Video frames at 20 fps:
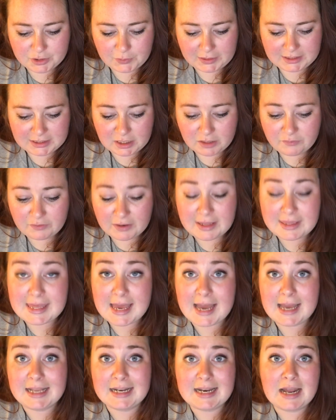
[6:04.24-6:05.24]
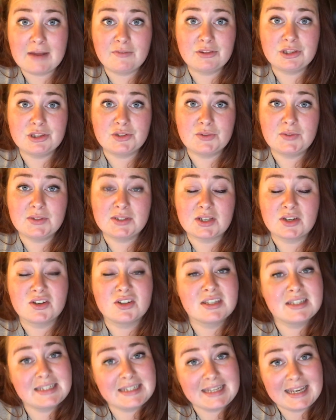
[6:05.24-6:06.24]
to identify that and having the students
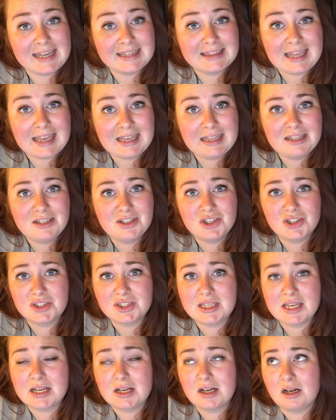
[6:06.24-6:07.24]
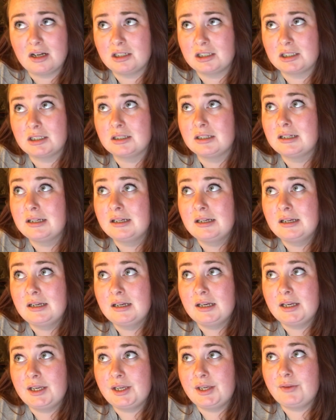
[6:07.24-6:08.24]
understand that, just like our
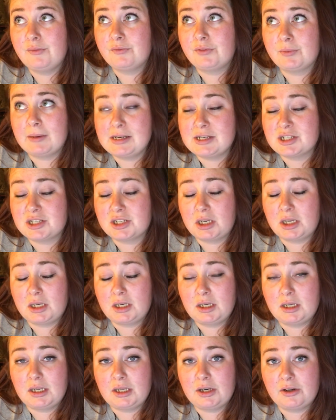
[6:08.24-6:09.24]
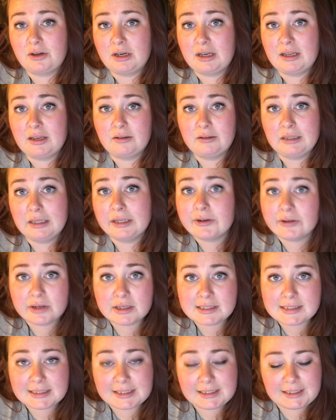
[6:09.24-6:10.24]
information, internet
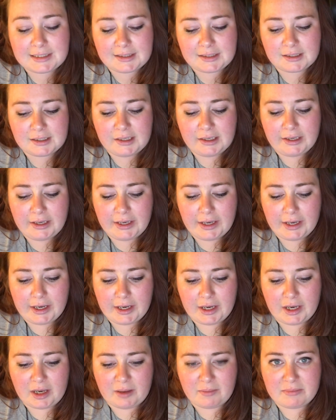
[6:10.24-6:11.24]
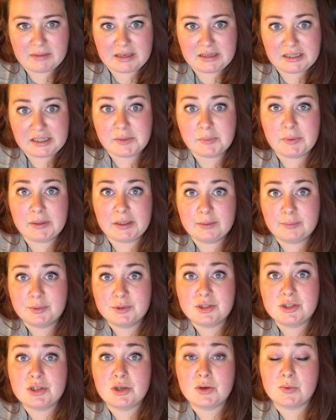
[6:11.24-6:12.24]
literacy, they need to be
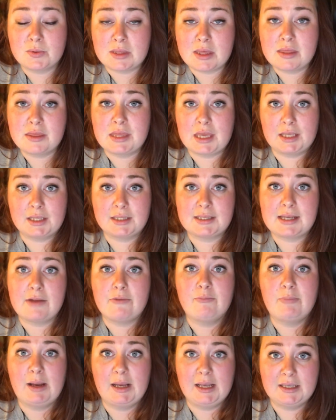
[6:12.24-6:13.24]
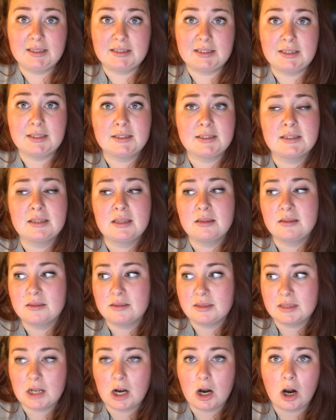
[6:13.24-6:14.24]
able to know that things have biases.
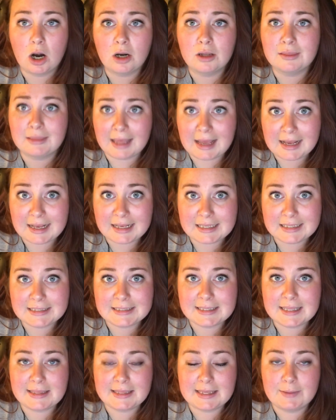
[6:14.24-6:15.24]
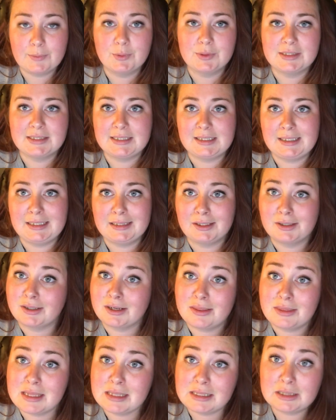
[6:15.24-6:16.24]
There are lies that they will see, and they're
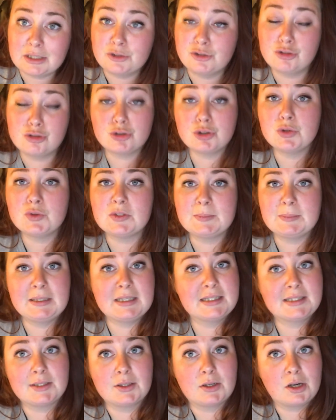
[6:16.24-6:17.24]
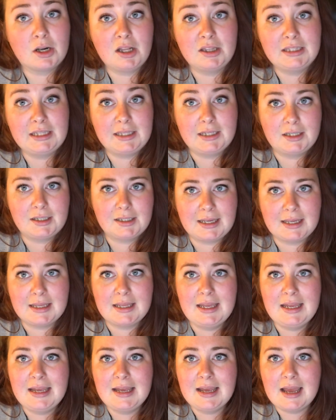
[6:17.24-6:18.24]
going to think they're the truth because they're on the
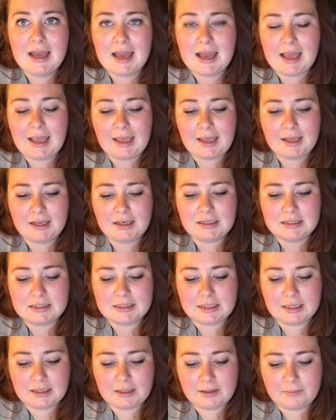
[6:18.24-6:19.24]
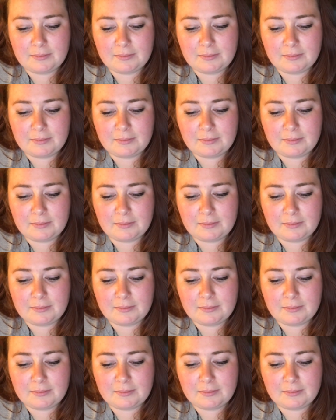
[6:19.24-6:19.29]
internet. And